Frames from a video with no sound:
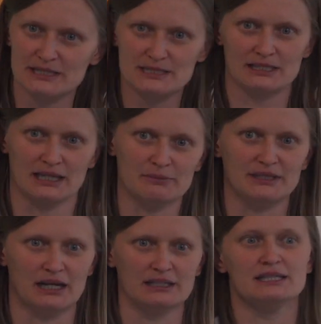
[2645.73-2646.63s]
it can be
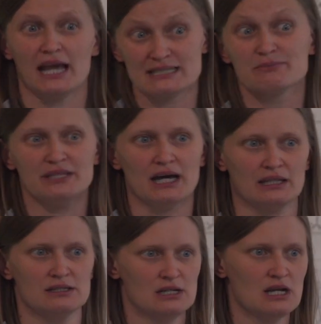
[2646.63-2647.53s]
done and has been done